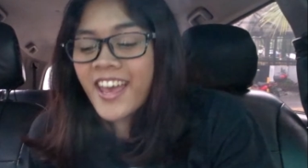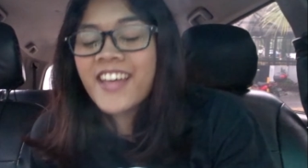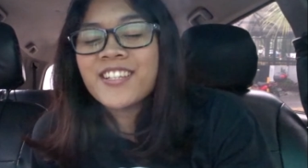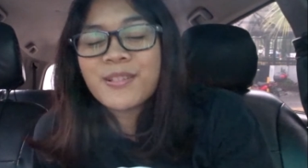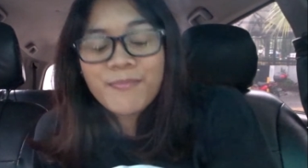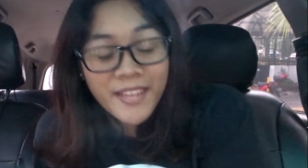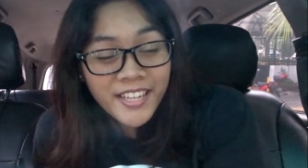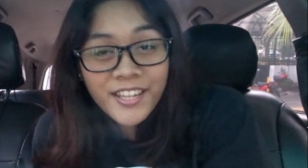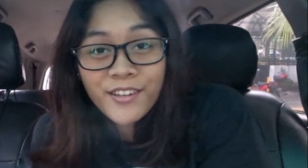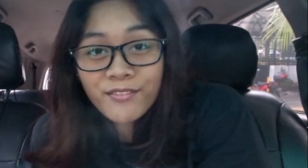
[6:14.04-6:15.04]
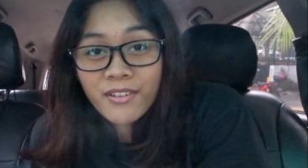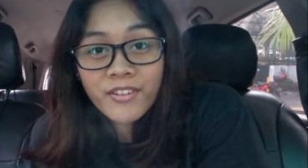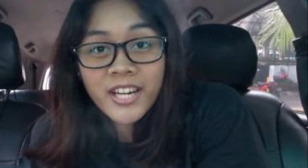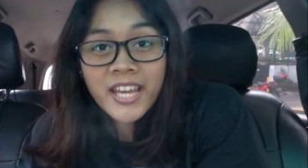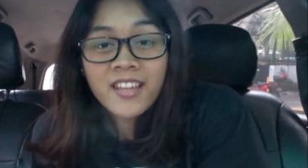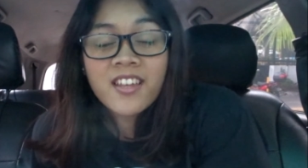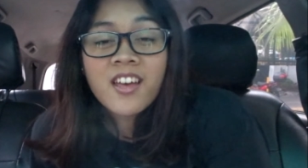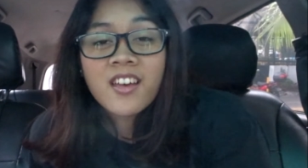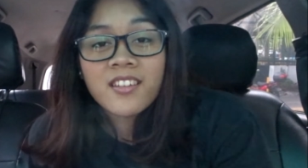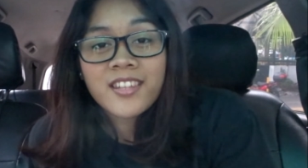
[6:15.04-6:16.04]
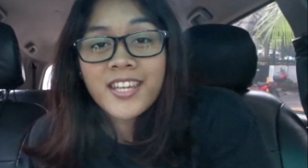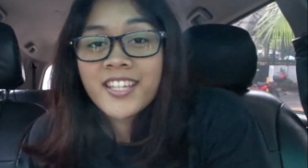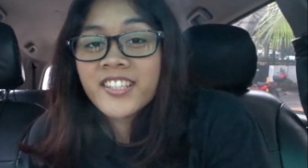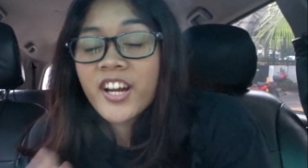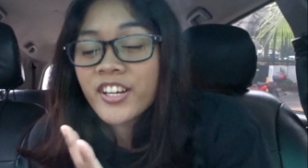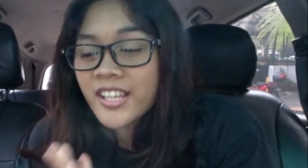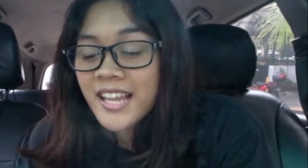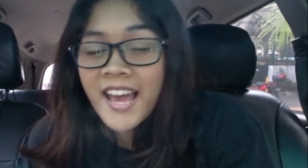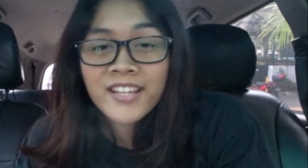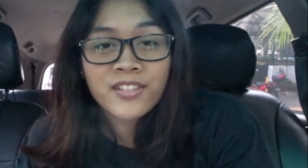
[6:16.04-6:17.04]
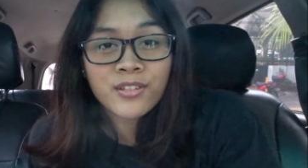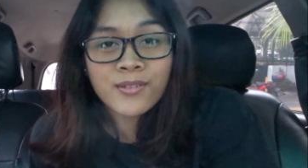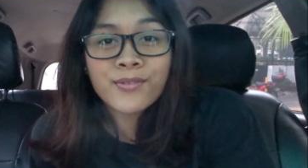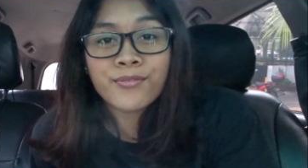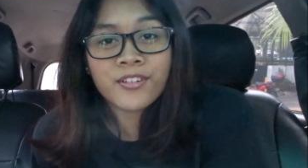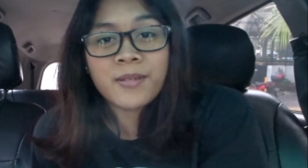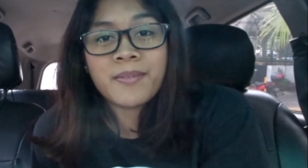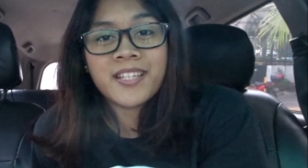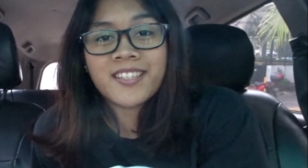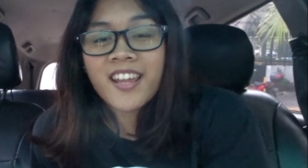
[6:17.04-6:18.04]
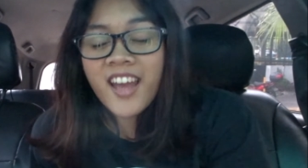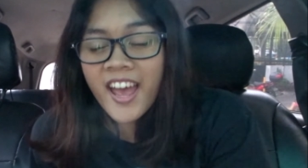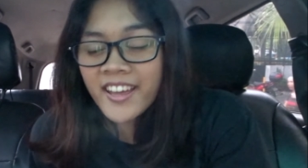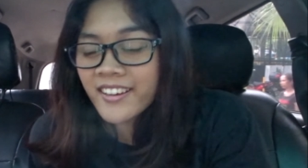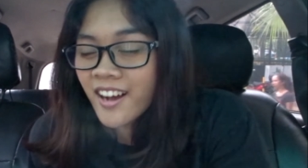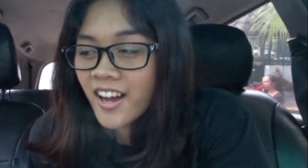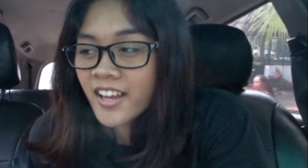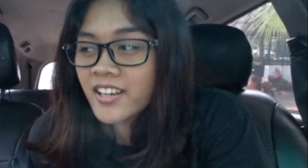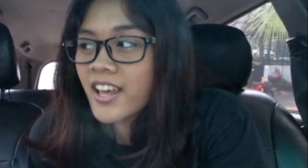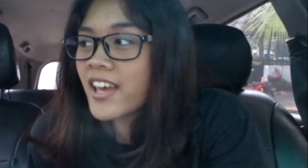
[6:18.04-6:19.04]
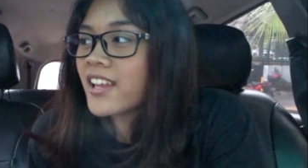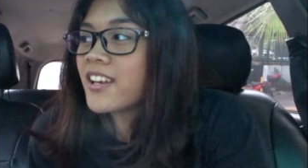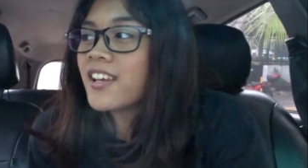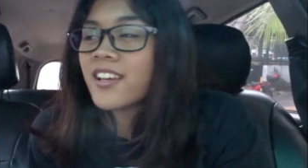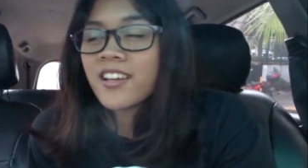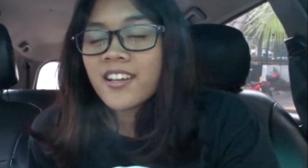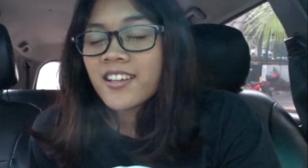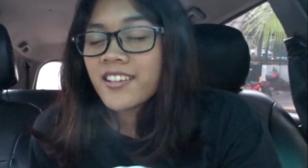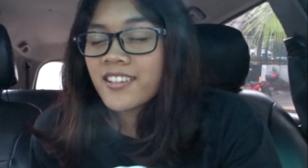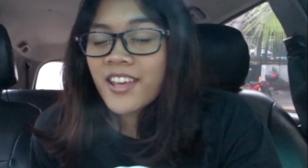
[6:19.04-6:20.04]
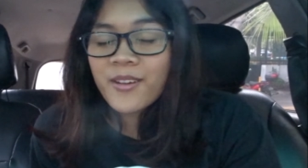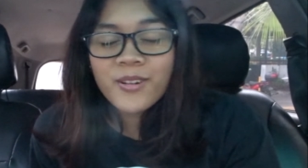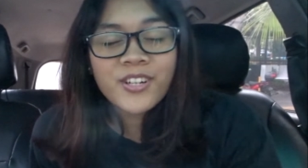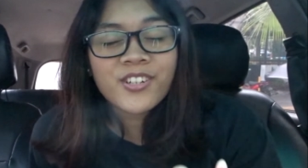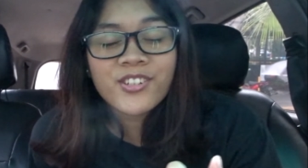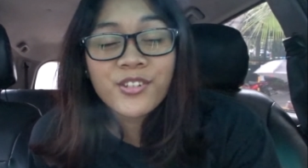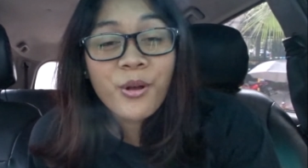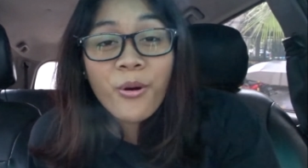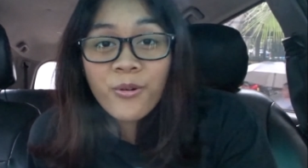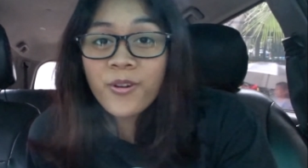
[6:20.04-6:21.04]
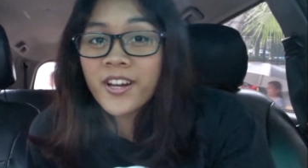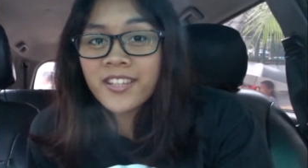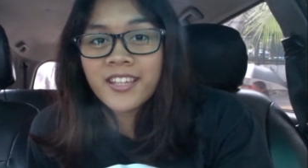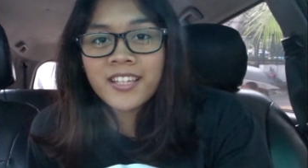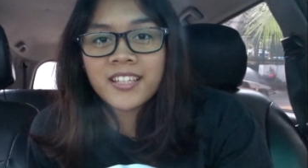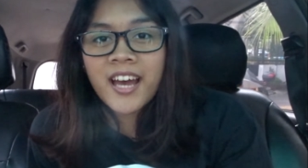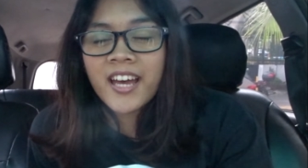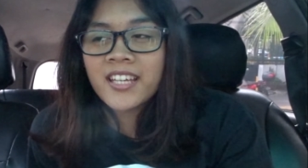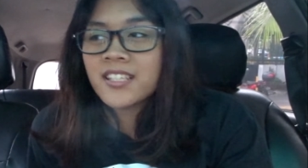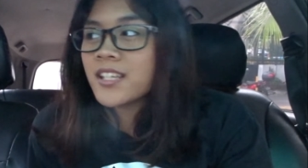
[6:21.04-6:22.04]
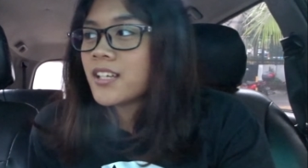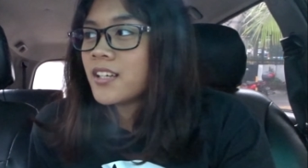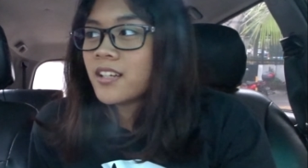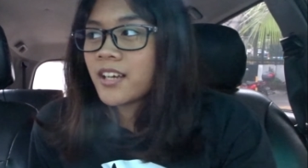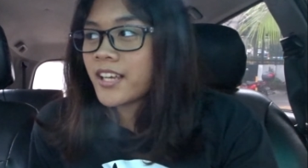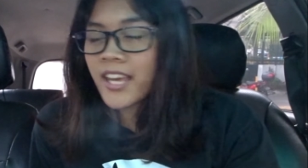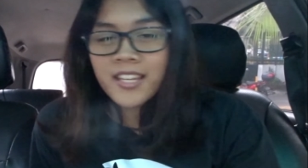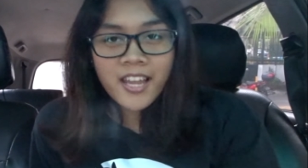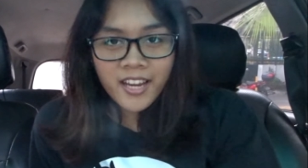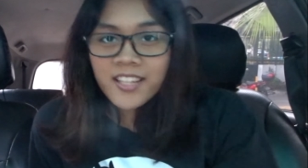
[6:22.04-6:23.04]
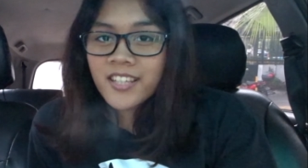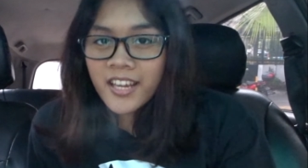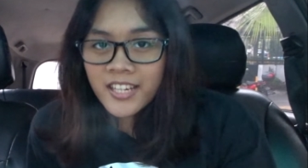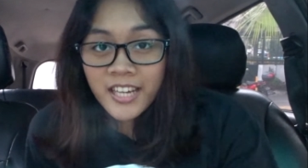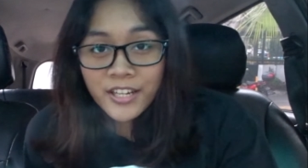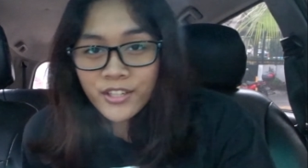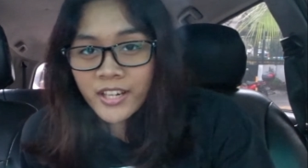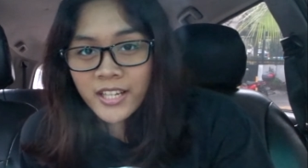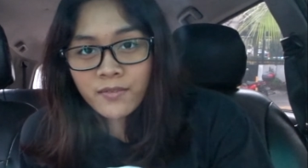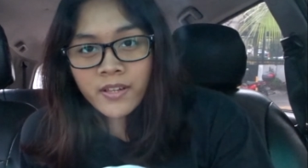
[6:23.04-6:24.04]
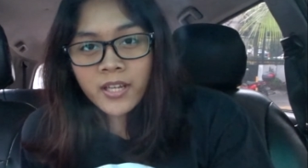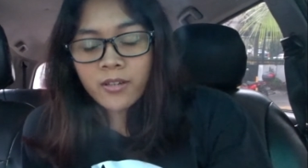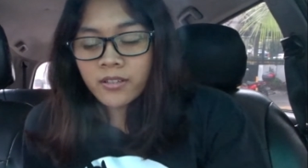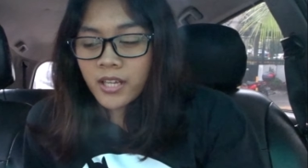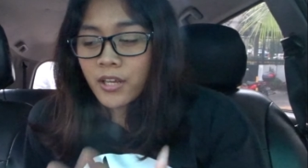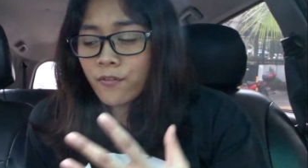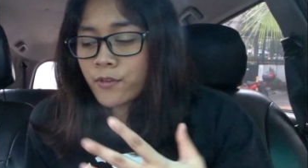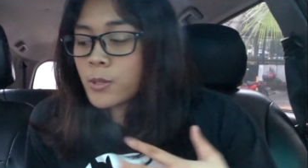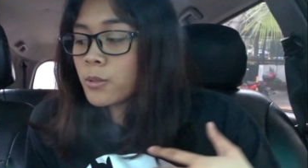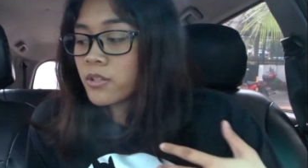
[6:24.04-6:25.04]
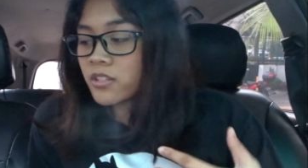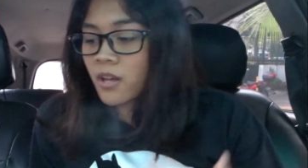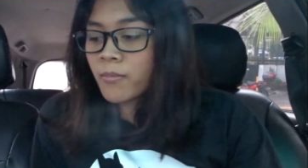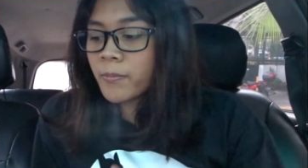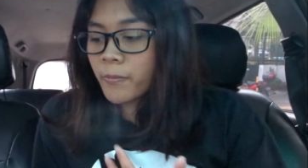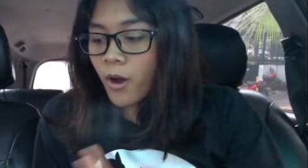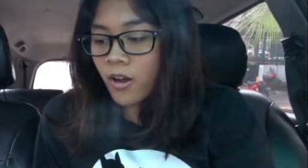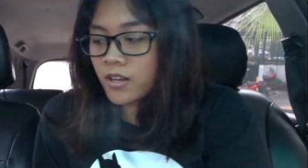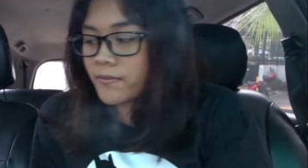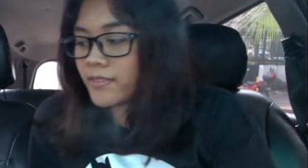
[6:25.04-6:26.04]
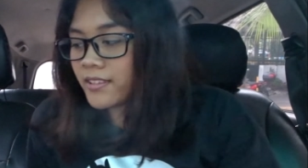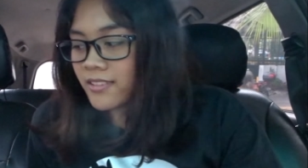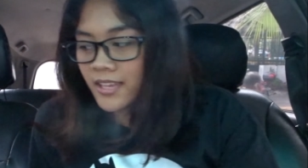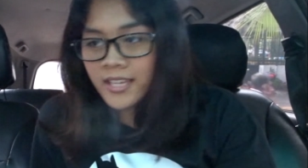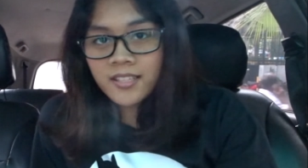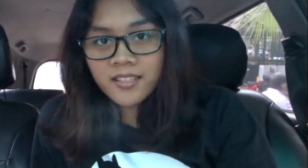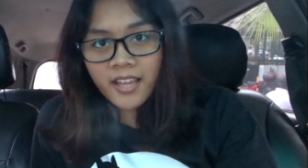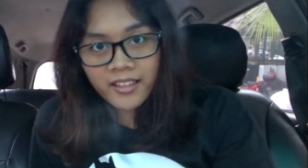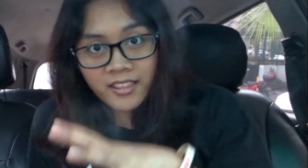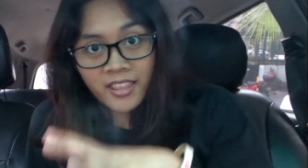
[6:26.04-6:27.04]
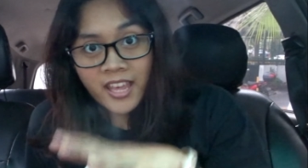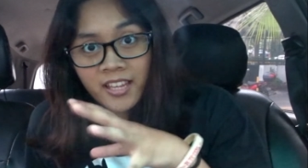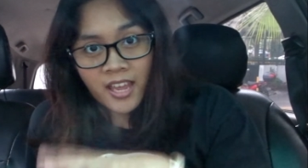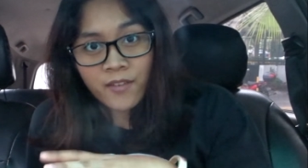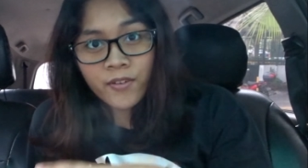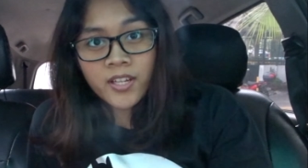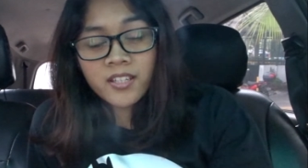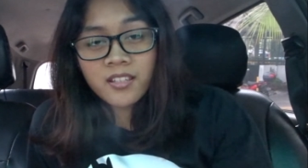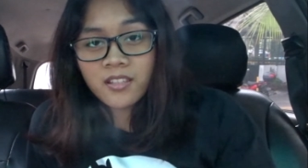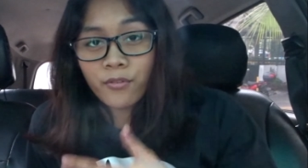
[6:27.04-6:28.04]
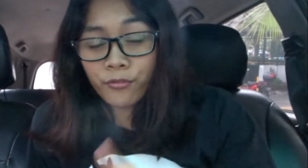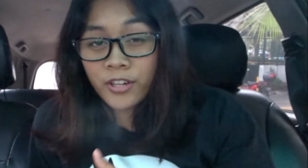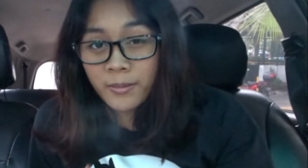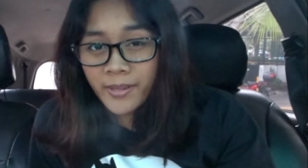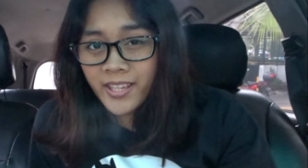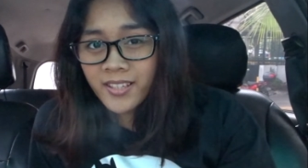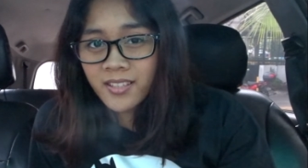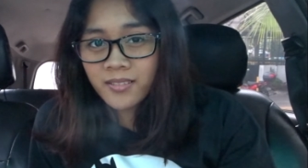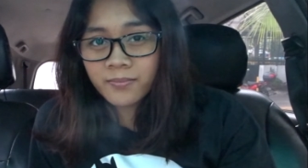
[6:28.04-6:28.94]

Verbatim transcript: And speaking of Riverdale, these are the last two freebies that I got and they were so worth it, guys. Again, like I said in yesterday's video, if you sum up all of the things that they gave us, the freebies,